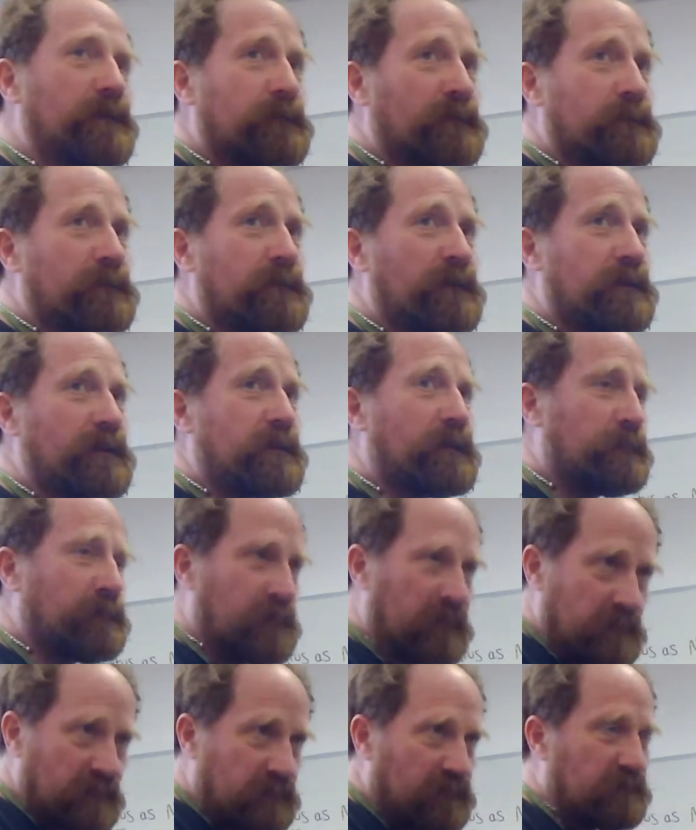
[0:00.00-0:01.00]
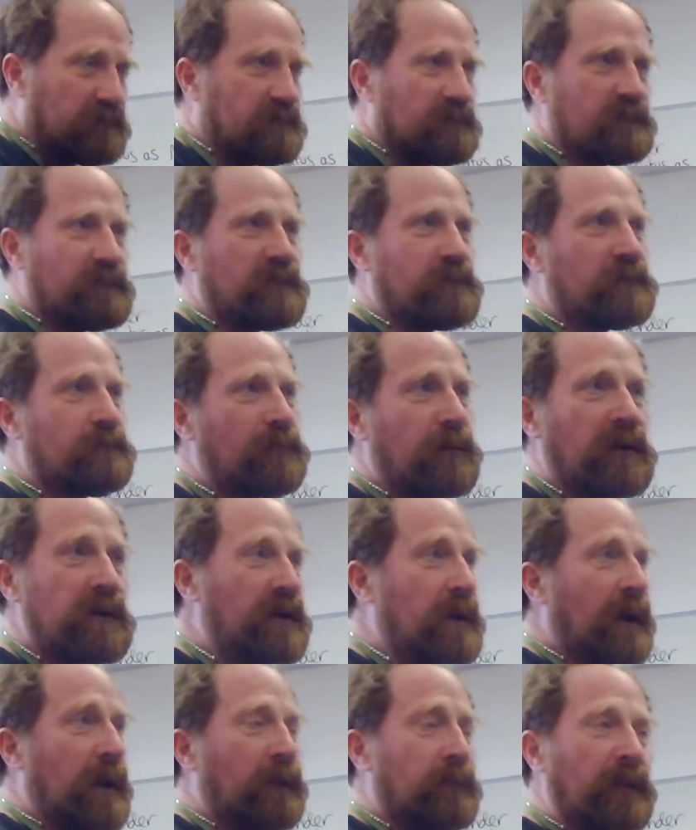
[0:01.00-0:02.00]
You think by
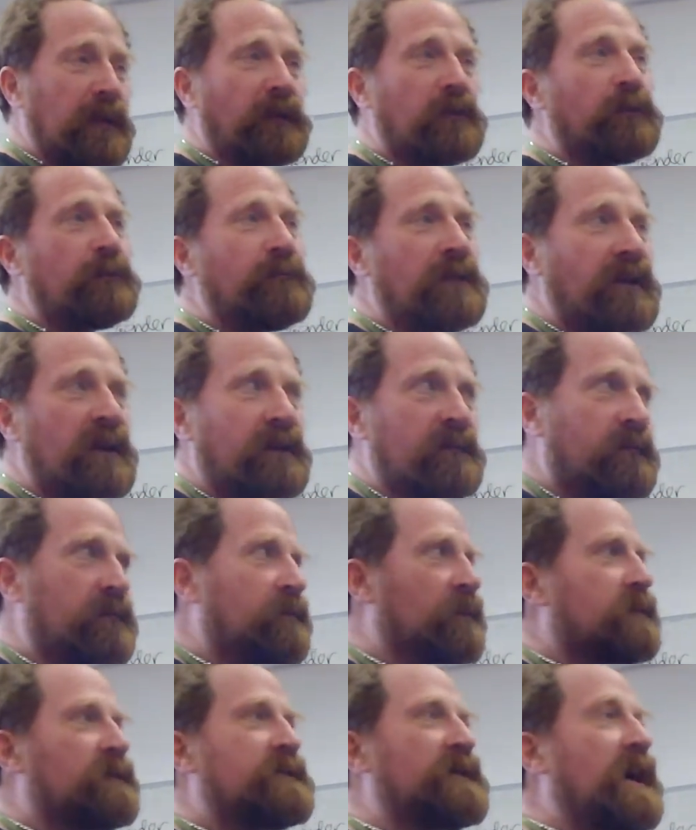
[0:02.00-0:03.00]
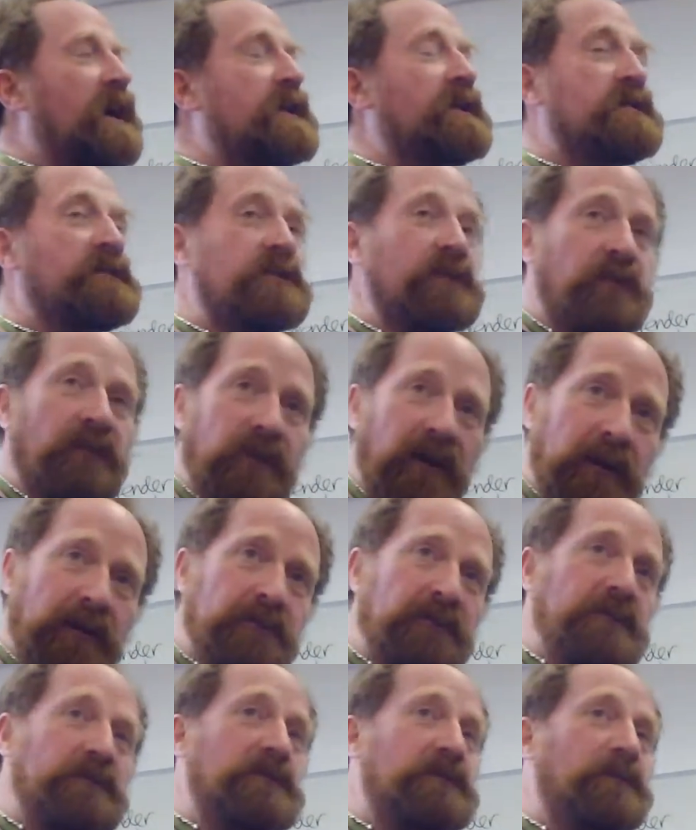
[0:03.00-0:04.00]
now there could be tens of
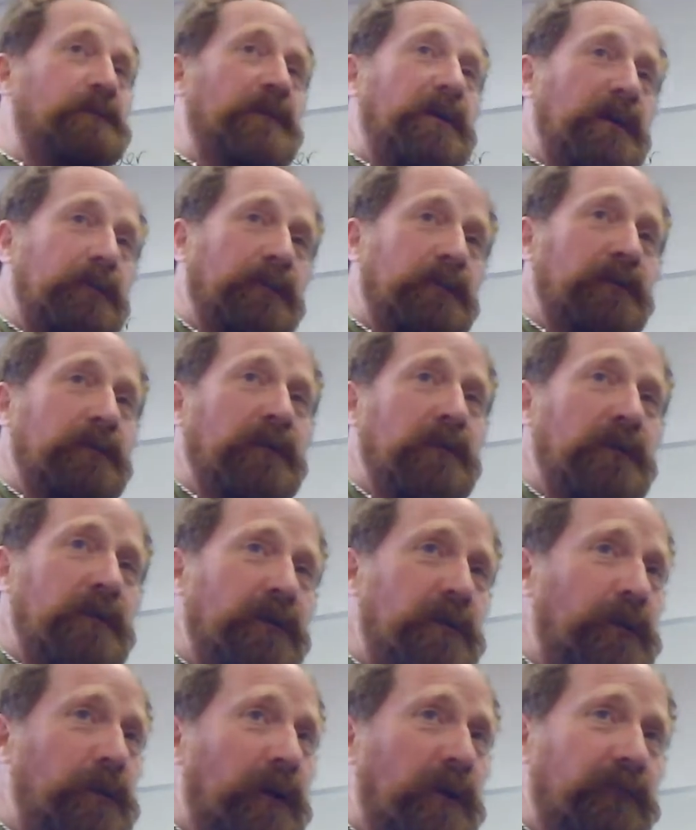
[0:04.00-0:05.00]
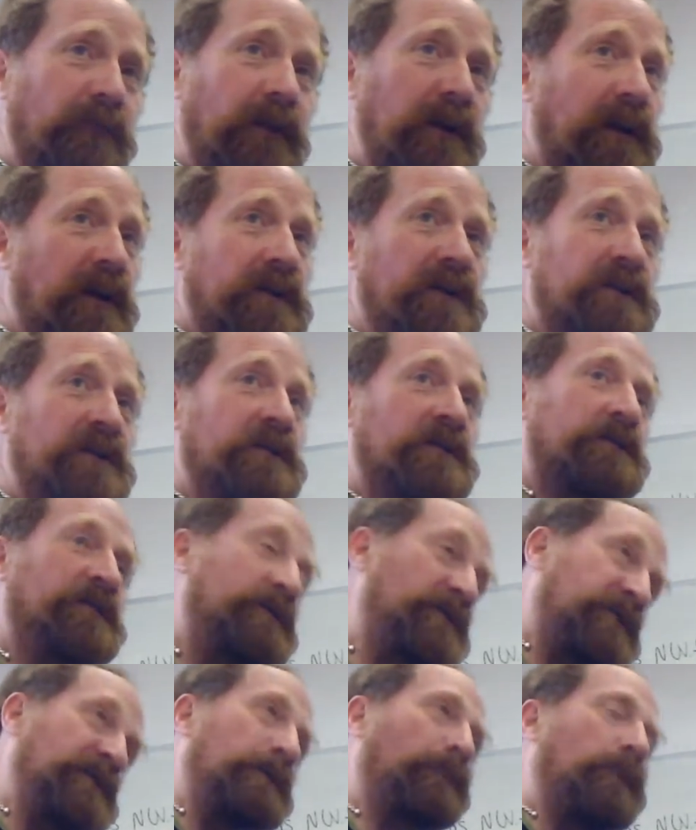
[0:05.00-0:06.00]
thousands of people who are related
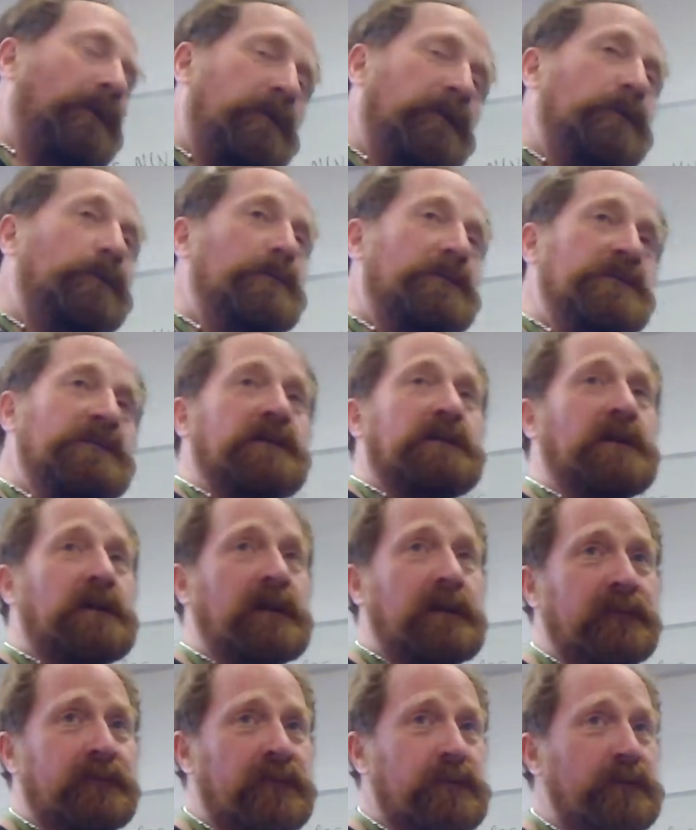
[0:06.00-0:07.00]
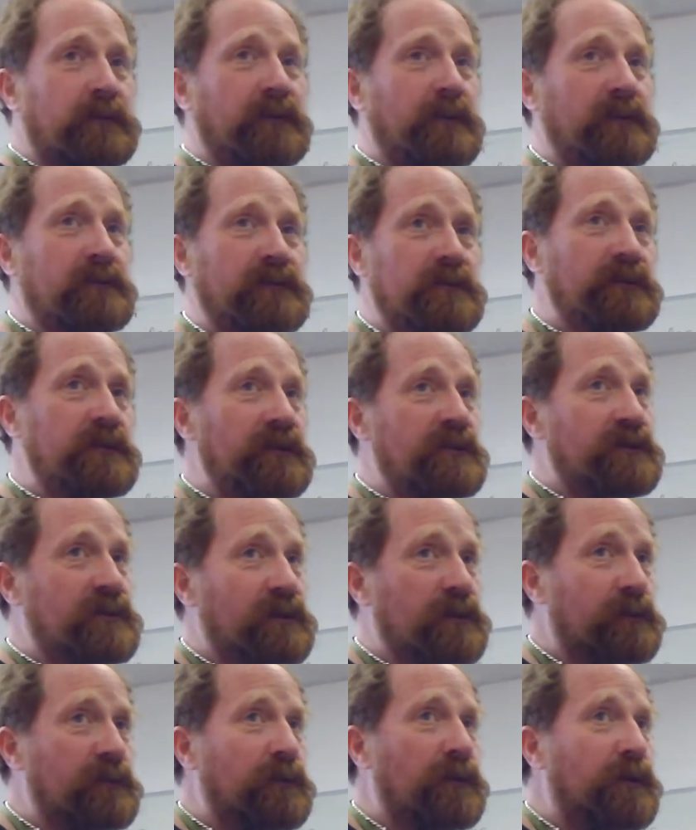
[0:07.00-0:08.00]
to someone who was alive 2,000 years
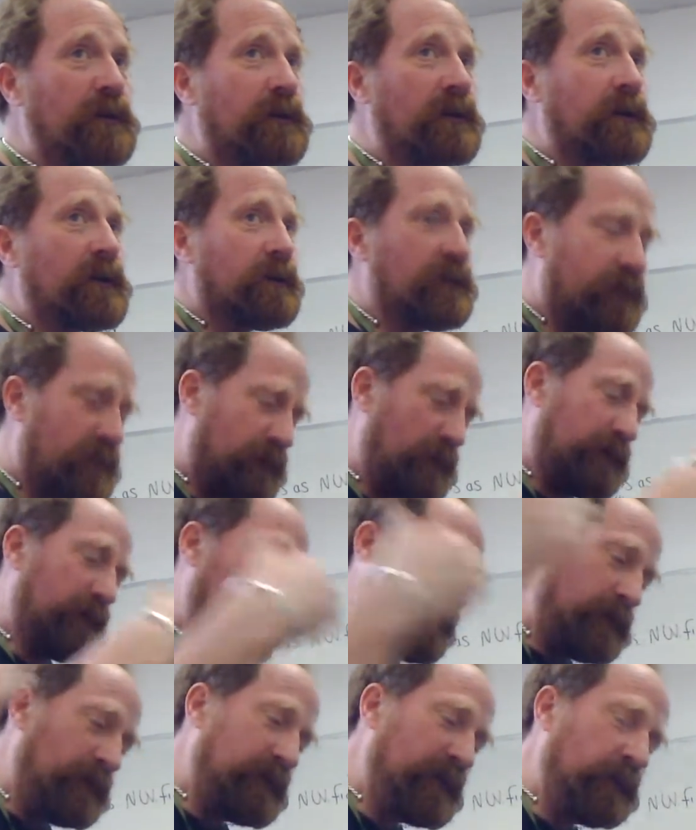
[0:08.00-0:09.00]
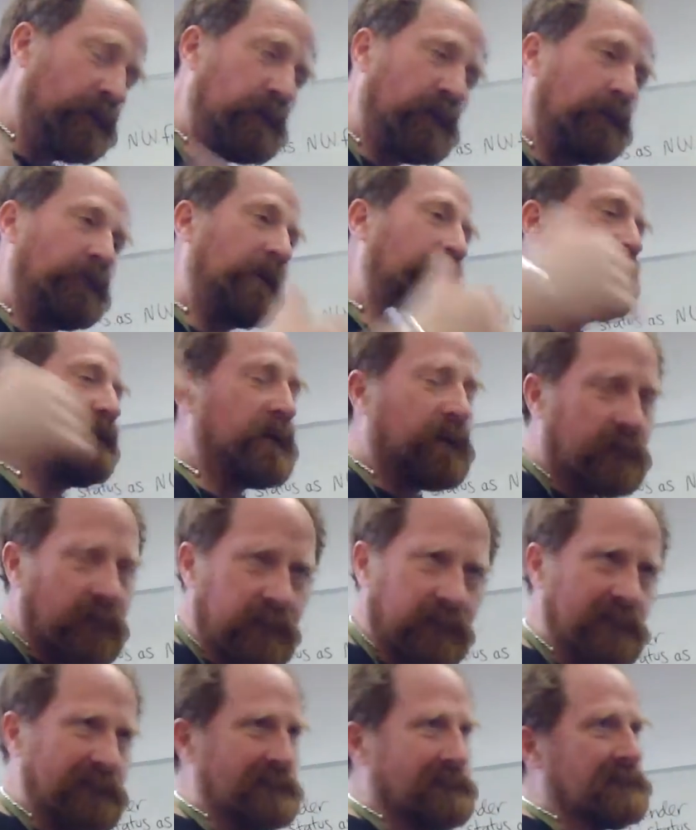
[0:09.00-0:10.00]
ago. If you included all the great
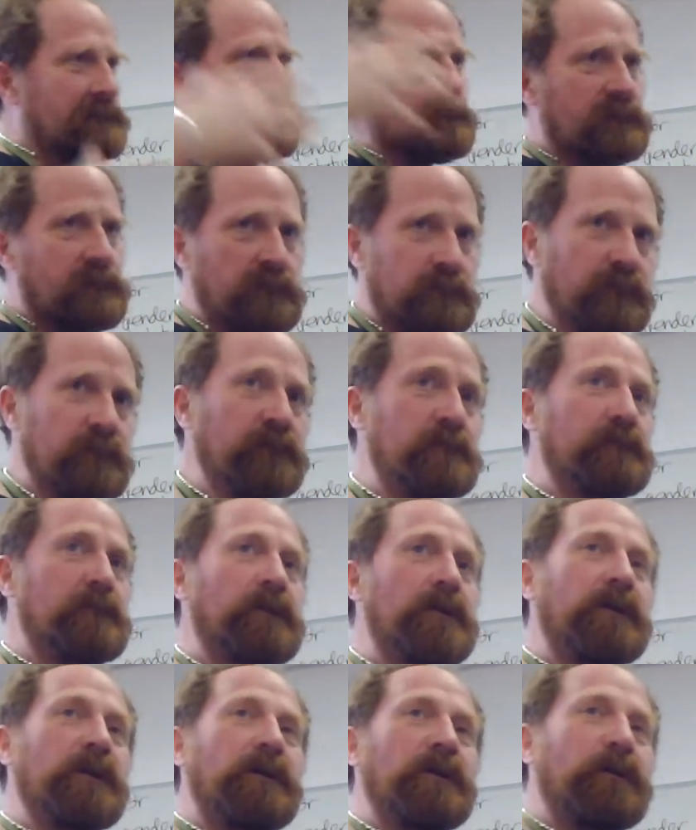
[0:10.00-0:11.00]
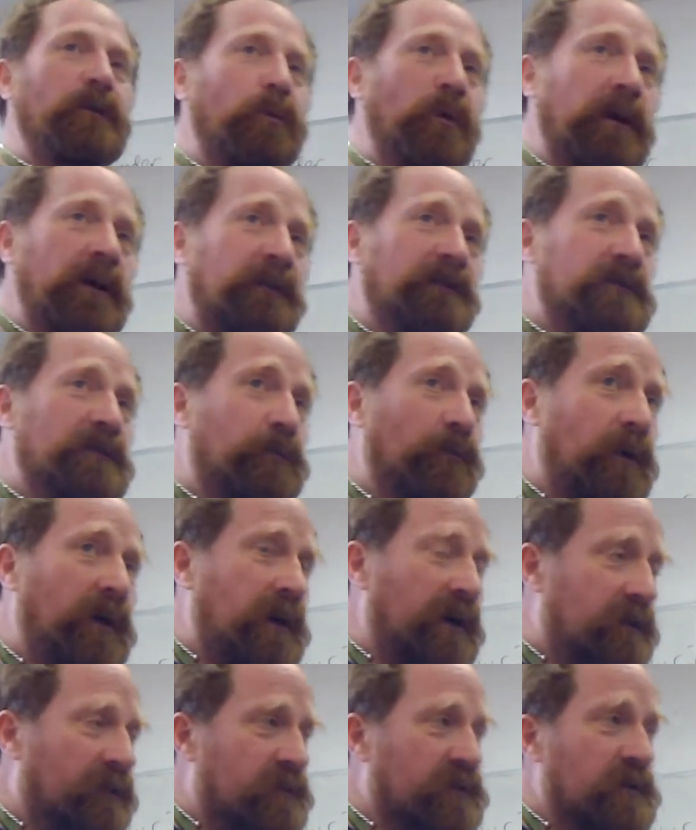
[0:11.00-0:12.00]
waves and
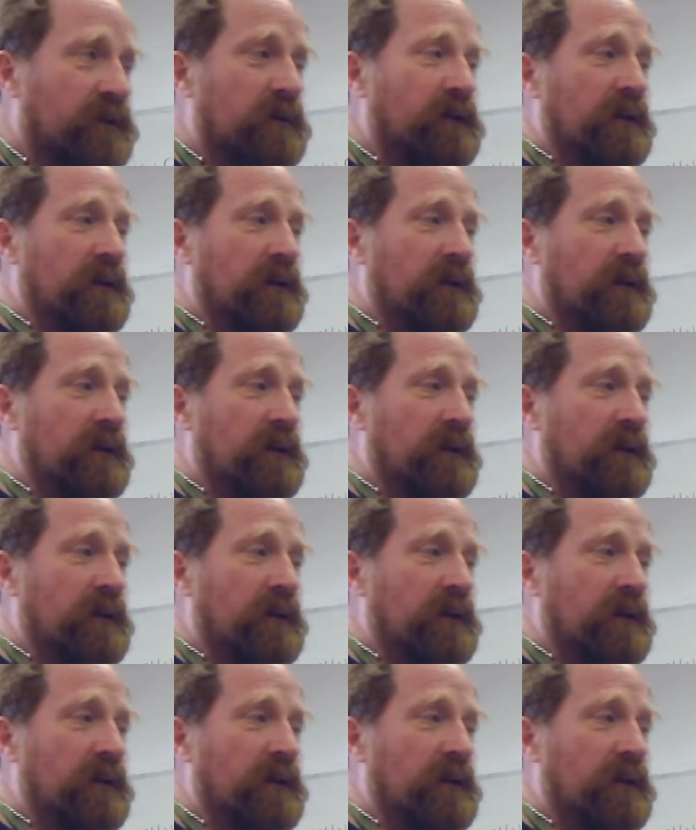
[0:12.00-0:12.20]
waves,